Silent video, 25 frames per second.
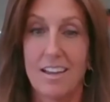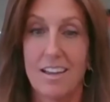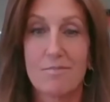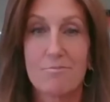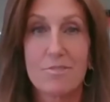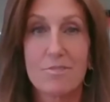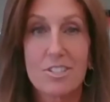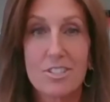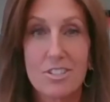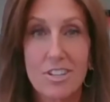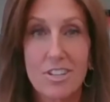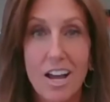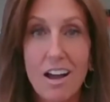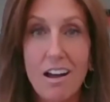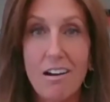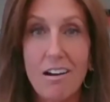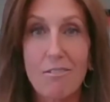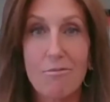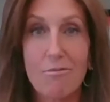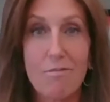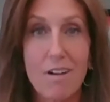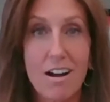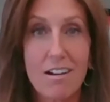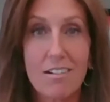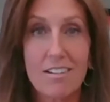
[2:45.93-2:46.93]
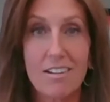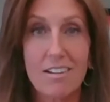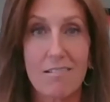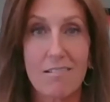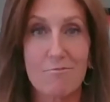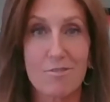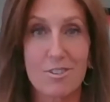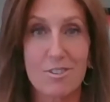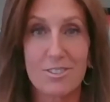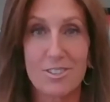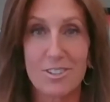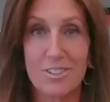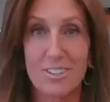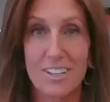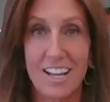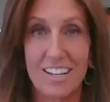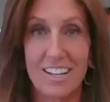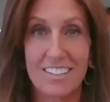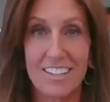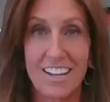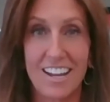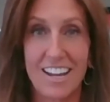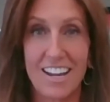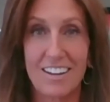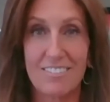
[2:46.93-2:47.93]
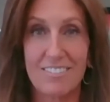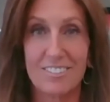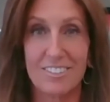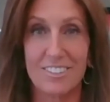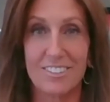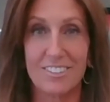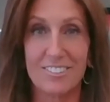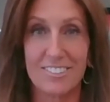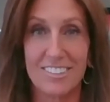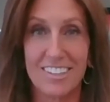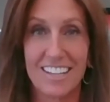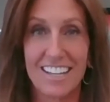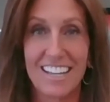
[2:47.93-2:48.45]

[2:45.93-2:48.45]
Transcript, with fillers: Michelle, welcome. We're so glad to have you.